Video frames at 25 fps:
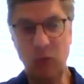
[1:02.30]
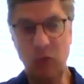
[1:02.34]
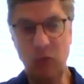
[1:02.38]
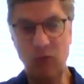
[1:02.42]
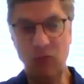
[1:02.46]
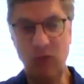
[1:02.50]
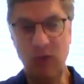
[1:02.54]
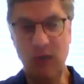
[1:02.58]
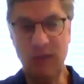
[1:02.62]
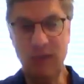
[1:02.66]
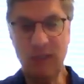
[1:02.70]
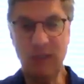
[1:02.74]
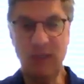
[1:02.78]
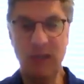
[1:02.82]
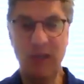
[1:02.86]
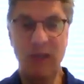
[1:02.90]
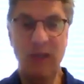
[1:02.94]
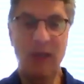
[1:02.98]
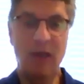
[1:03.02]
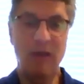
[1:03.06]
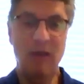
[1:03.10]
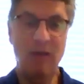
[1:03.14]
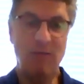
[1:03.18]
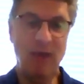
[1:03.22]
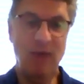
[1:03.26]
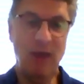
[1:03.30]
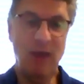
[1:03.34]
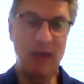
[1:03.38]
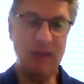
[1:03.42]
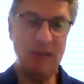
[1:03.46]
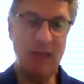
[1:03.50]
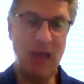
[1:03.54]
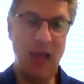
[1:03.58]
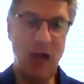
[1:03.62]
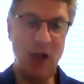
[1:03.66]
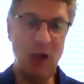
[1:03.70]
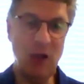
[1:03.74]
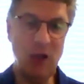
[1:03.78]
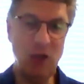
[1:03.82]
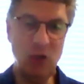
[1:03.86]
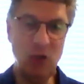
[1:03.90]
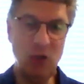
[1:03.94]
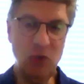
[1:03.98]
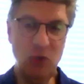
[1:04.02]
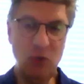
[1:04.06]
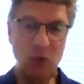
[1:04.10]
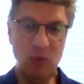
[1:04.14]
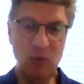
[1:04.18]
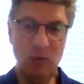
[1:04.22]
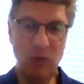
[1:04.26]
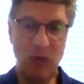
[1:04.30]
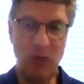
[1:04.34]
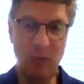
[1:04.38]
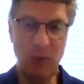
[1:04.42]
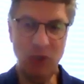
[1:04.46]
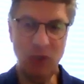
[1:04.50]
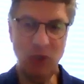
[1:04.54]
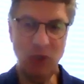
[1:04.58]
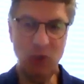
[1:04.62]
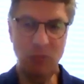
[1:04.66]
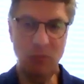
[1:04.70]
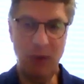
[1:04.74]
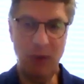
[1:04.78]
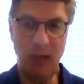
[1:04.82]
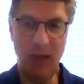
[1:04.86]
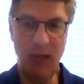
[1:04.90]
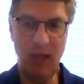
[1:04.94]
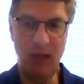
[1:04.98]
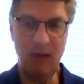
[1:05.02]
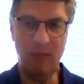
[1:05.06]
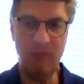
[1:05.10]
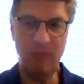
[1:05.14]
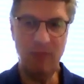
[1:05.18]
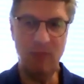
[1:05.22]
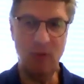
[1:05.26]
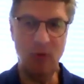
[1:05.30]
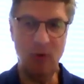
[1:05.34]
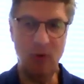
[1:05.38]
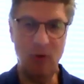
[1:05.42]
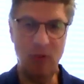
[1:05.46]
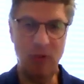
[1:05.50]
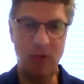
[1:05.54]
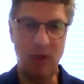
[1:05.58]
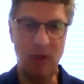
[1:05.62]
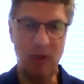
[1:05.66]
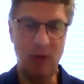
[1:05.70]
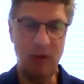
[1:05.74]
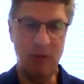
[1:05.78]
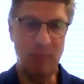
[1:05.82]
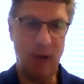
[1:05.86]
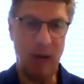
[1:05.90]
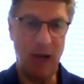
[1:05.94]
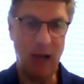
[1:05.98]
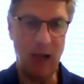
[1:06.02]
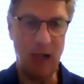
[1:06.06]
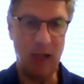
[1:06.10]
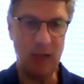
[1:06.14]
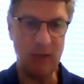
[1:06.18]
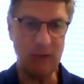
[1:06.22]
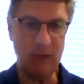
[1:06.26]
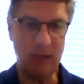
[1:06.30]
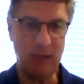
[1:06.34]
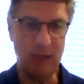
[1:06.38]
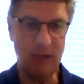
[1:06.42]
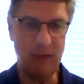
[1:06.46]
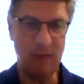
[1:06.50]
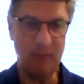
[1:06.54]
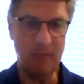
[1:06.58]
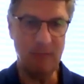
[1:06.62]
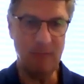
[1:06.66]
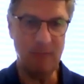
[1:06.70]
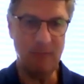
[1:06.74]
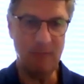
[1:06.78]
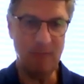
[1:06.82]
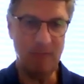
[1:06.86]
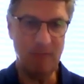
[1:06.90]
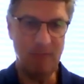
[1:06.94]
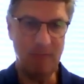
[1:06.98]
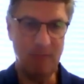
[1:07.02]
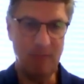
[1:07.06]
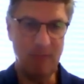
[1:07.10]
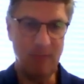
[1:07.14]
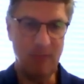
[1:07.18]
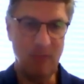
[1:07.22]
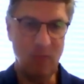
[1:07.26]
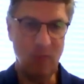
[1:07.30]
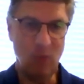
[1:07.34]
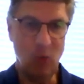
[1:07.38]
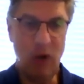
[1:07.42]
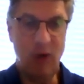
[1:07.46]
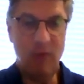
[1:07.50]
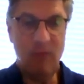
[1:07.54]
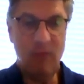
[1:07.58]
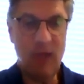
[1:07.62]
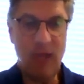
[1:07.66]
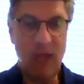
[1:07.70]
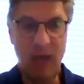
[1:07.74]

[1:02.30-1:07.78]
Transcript: with risk affects how much you pay for the policy, whatever kind